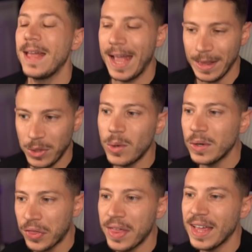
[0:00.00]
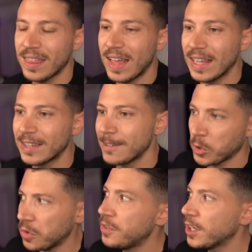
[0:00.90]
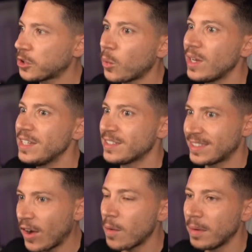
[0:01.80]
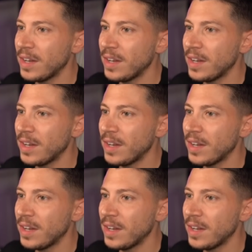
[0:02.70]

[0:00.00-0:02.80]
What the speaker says: And don't think that convert all is terrible.